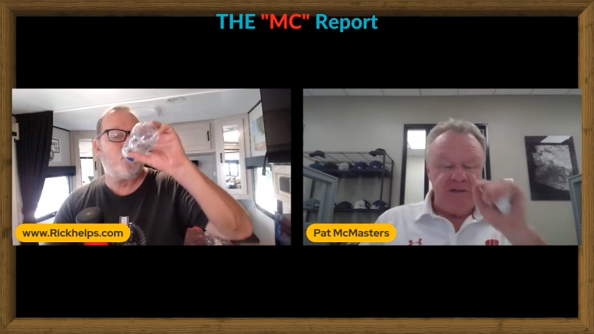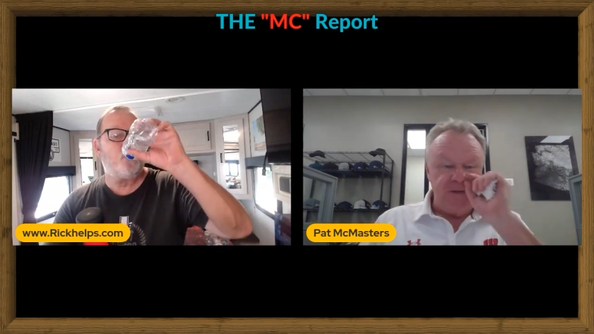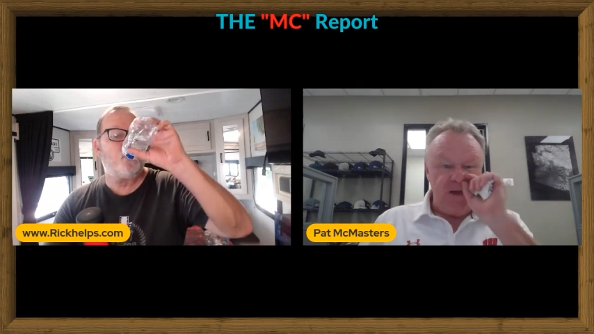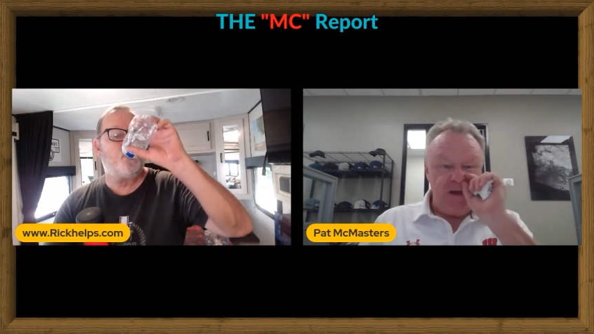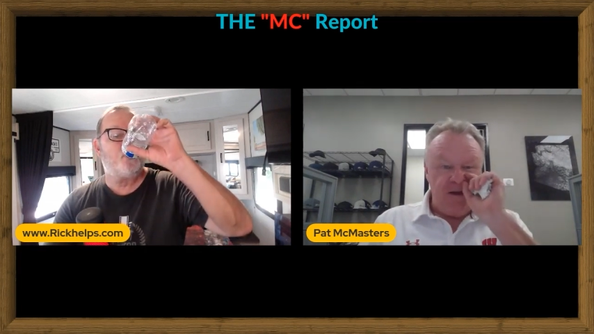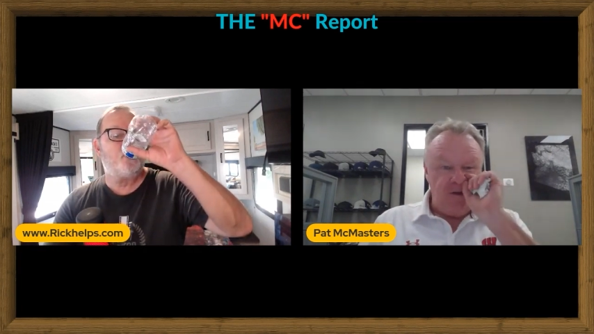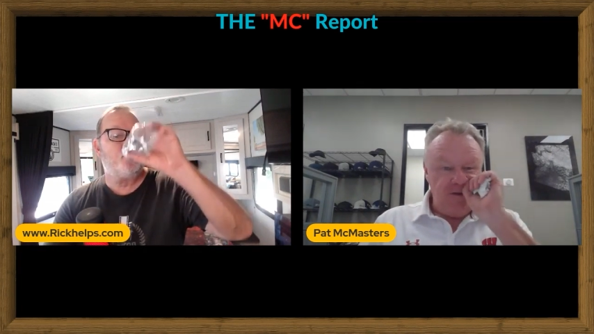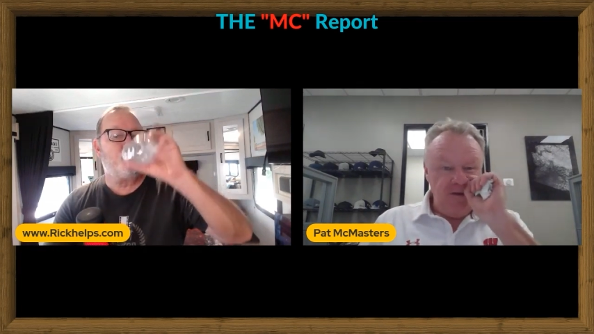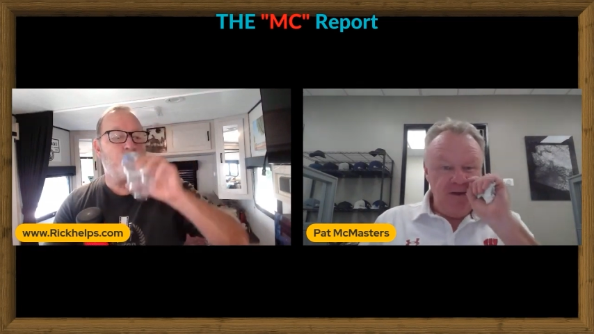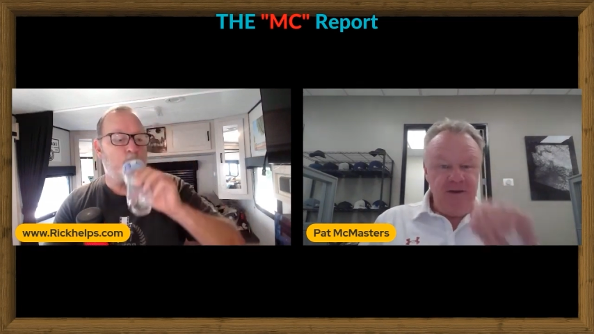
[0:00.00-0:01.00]
Speaker 1: If they are,
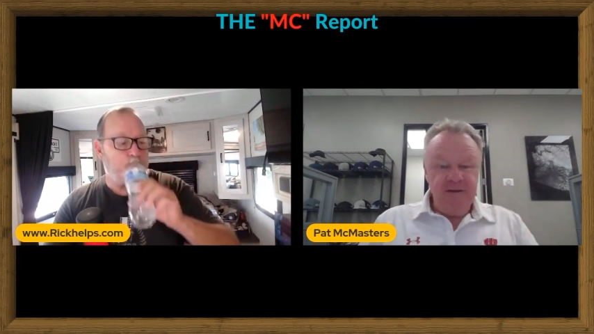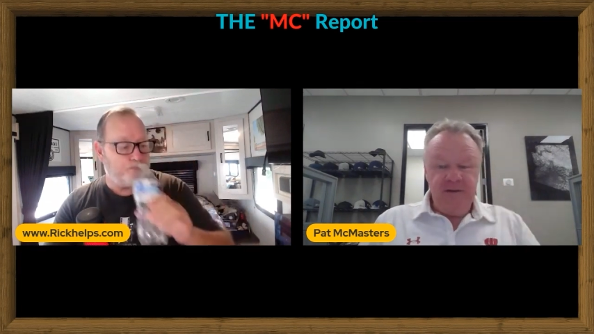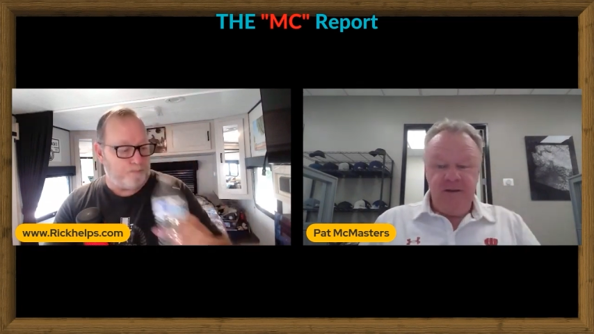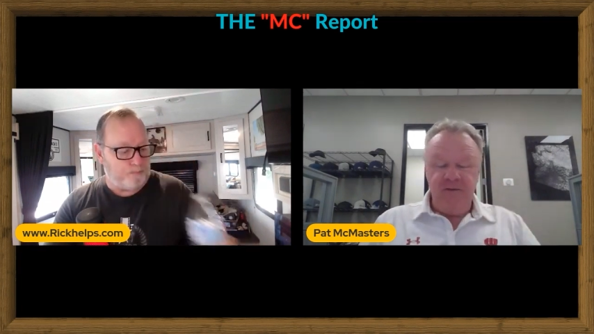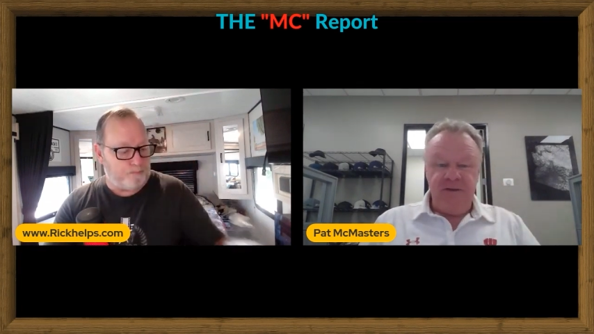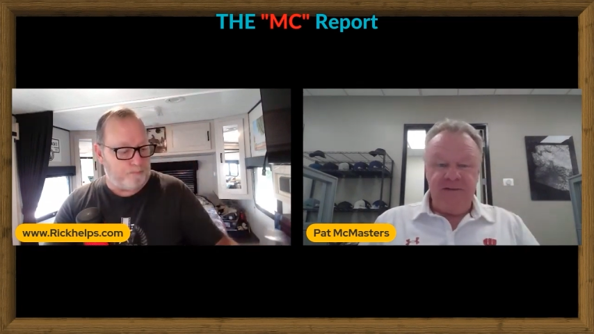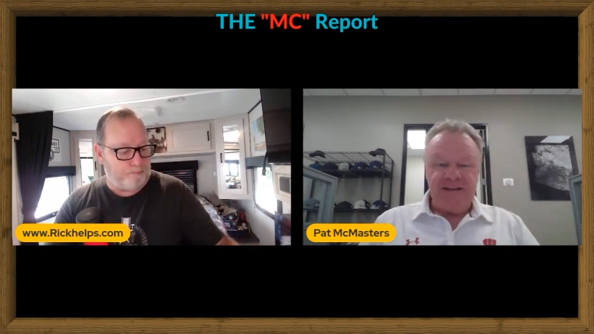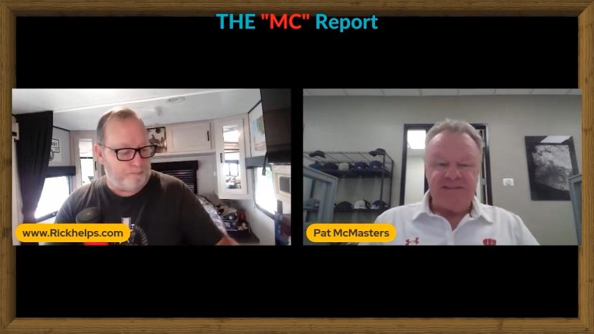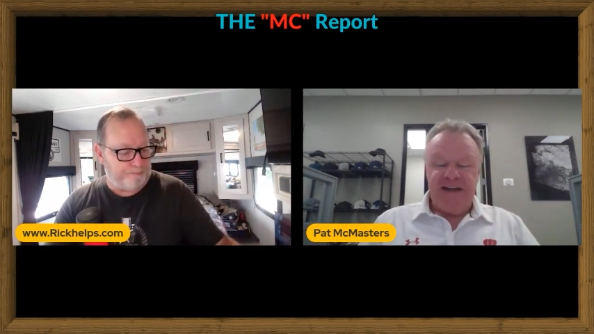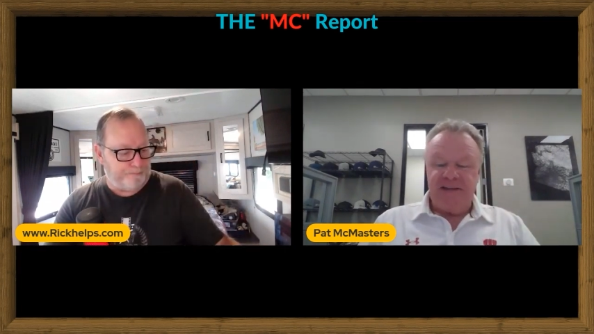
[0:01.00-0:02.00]
you know, that,
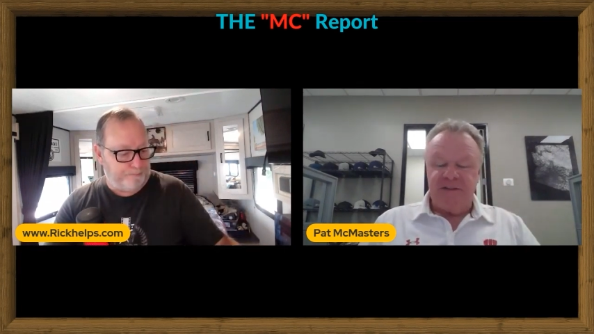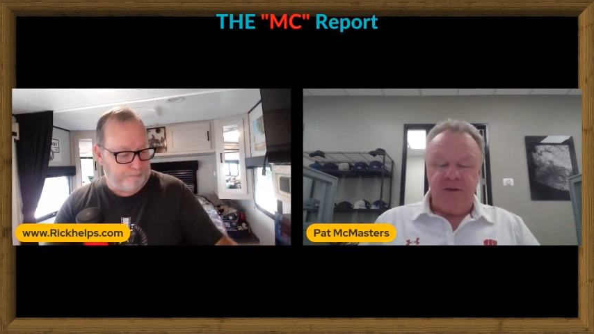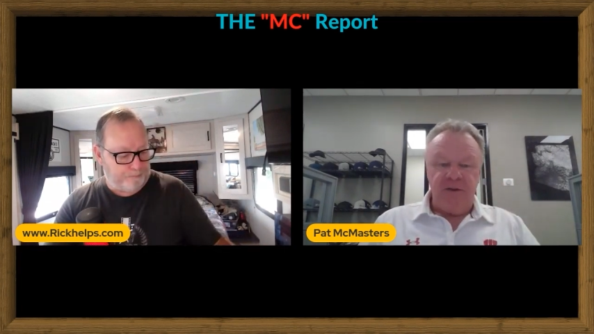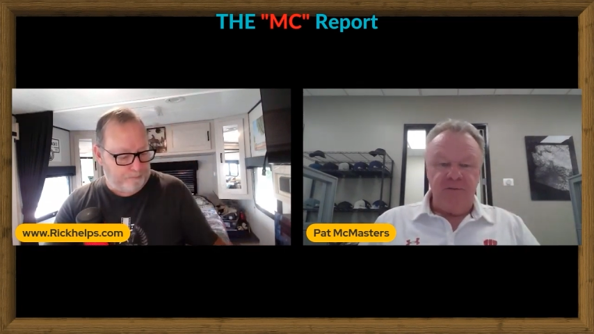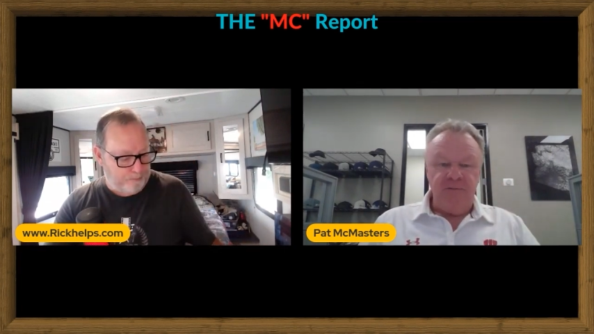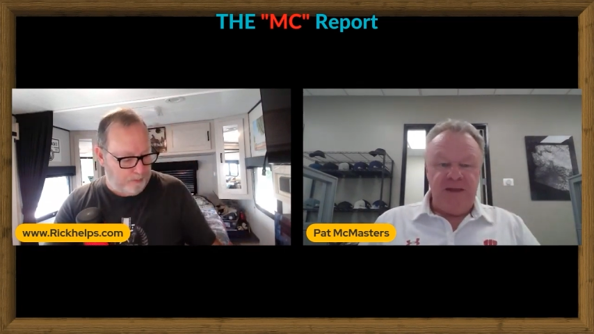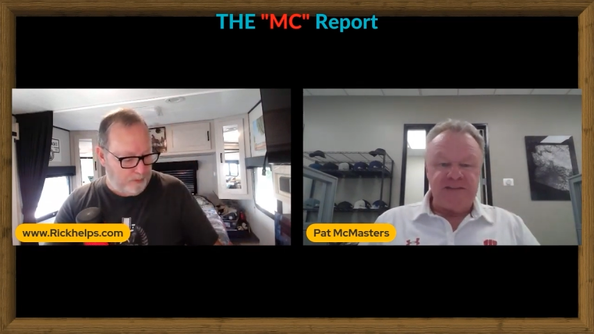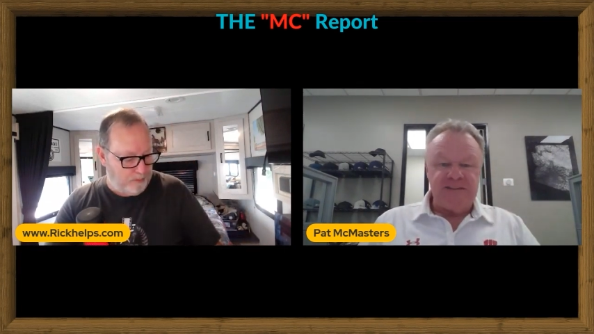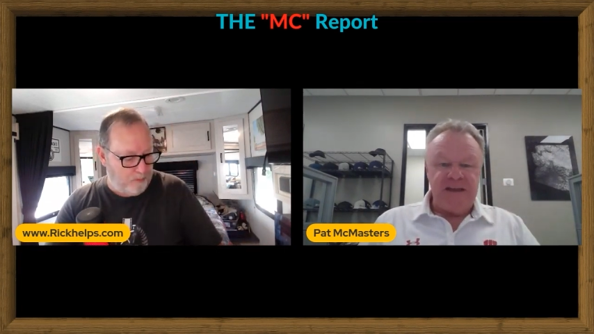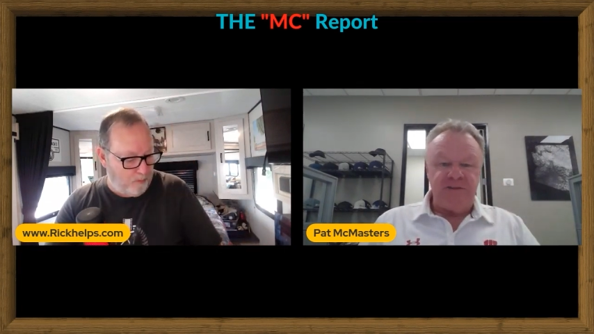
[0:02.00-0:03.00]
that's not their,
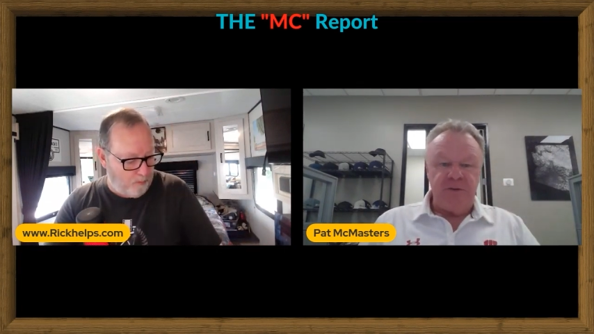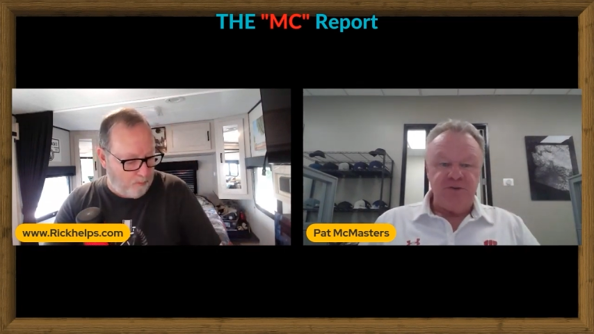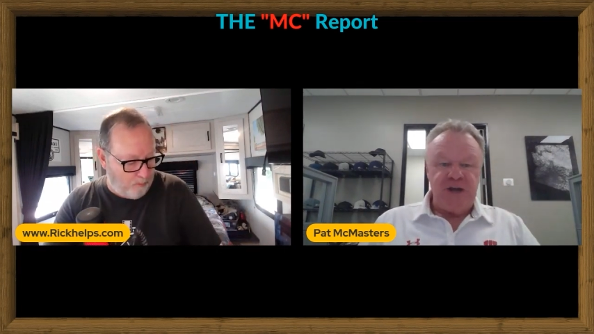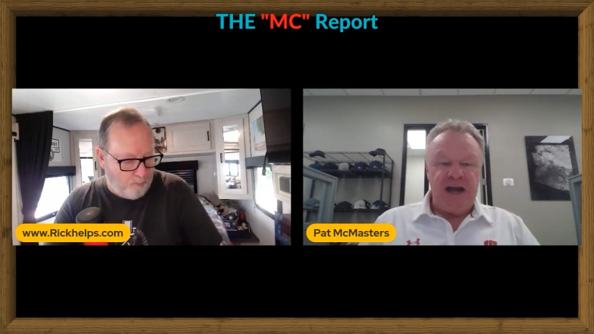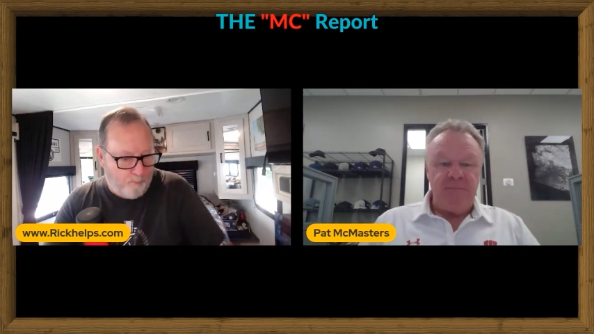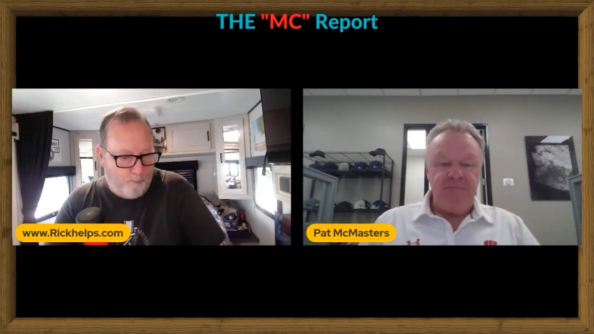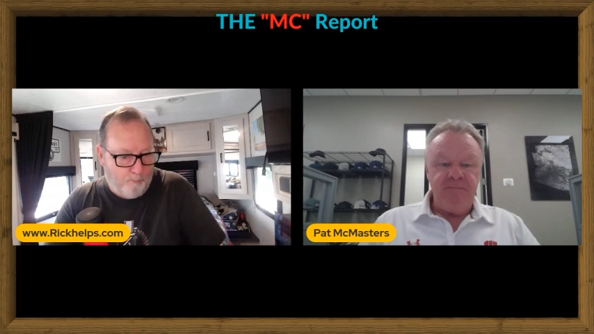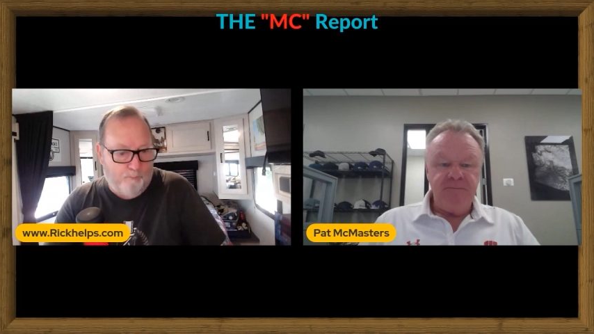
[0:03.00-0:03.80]
that's not their job.